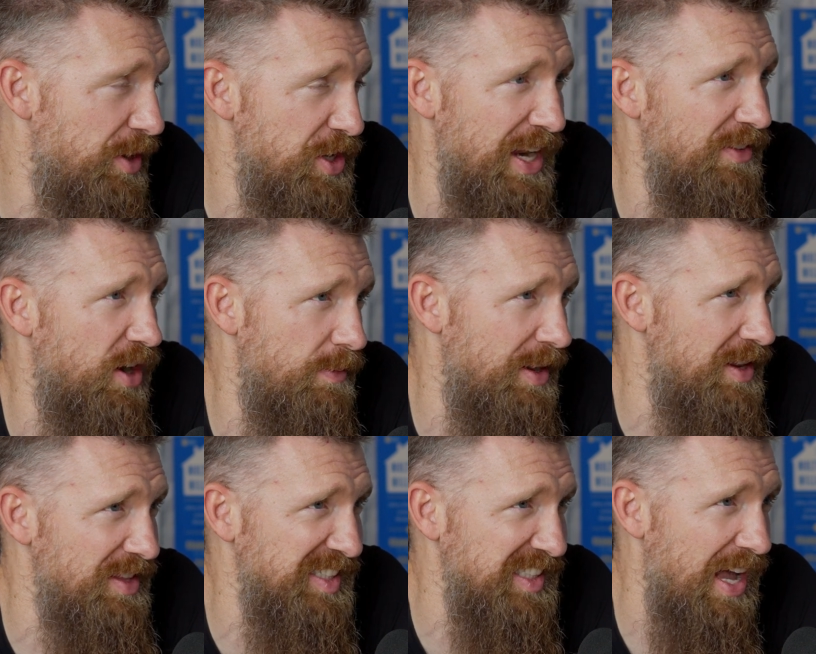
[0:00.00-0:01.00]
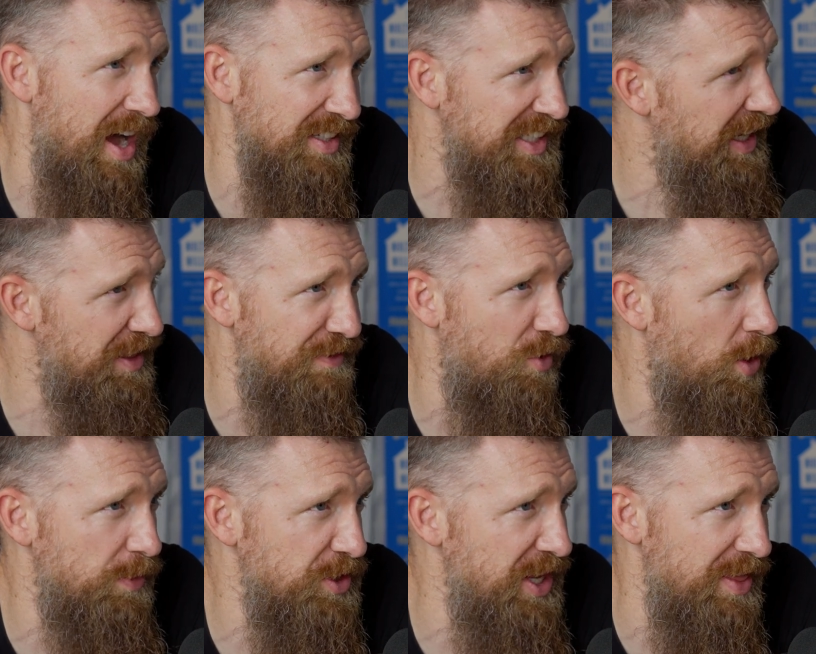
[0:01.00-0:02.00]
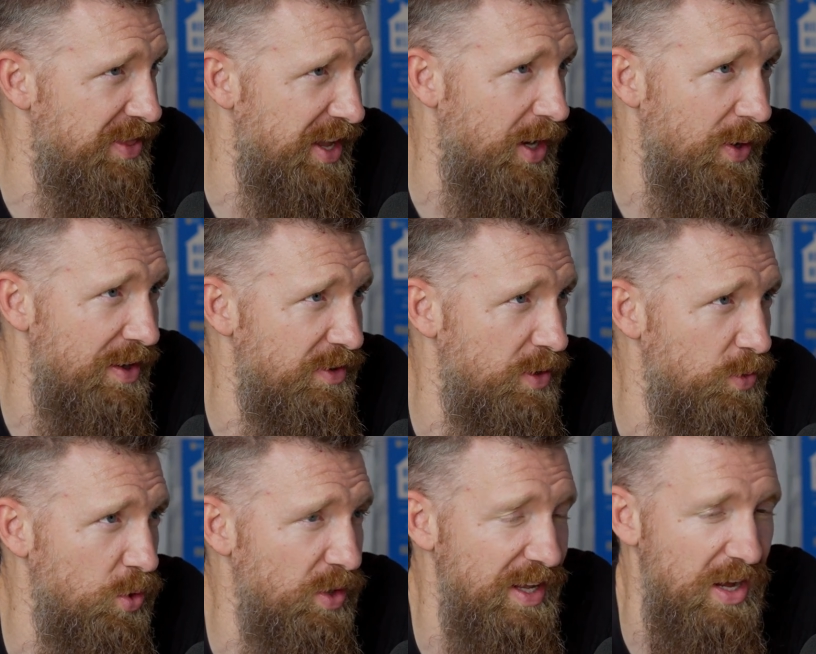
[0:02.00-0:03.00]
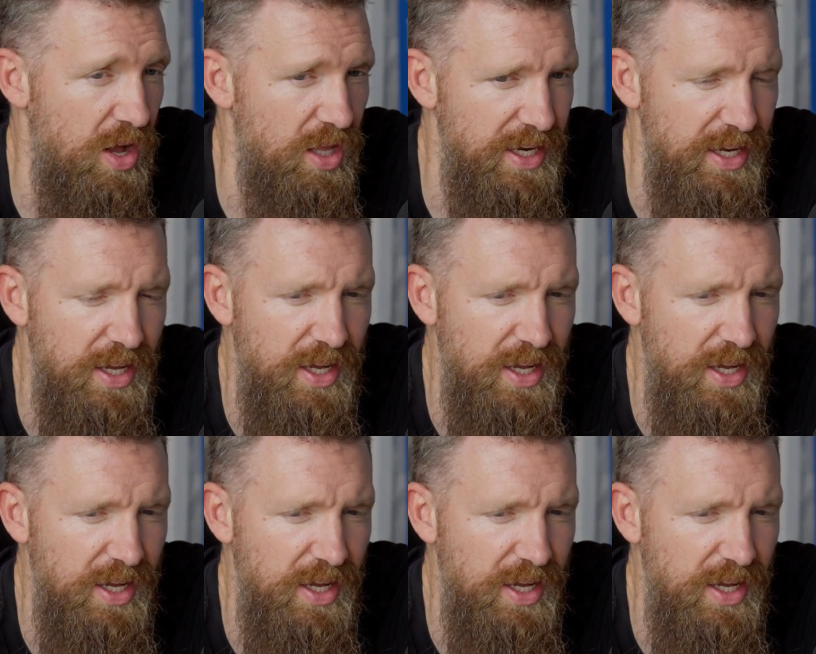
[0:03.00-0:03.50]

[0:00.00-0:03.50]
or you could have all your money in the stocks and get in the 4% thing or whatever the rule they call it.